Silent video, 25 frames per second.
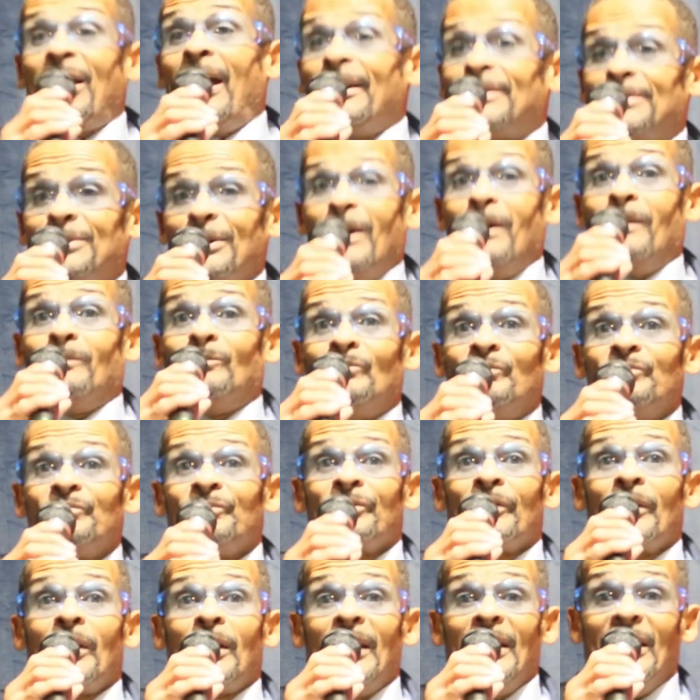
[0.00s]
at
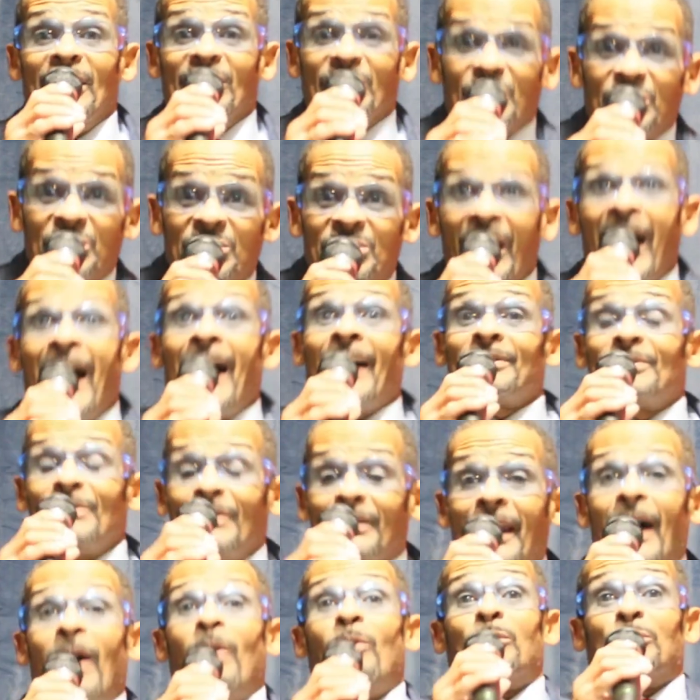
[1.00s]
them in shock
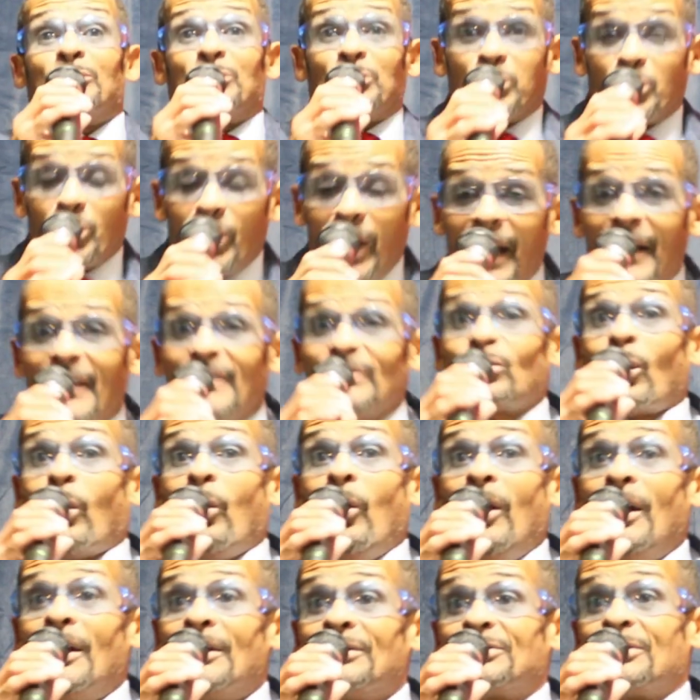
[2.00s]
and I was running
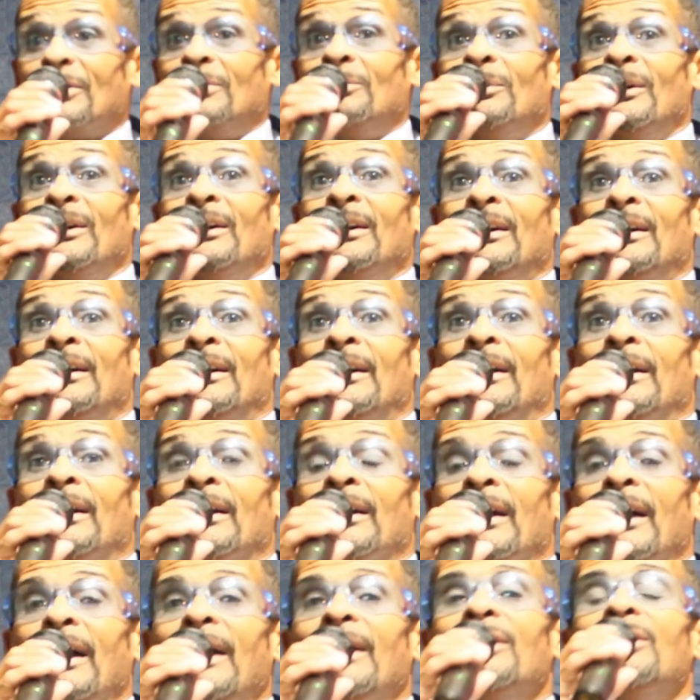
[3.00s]
towards
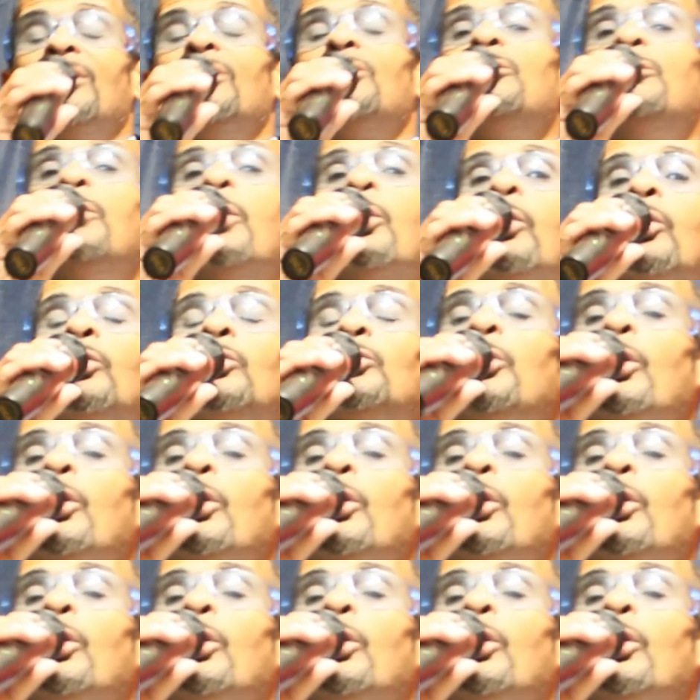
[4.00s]
them. And you,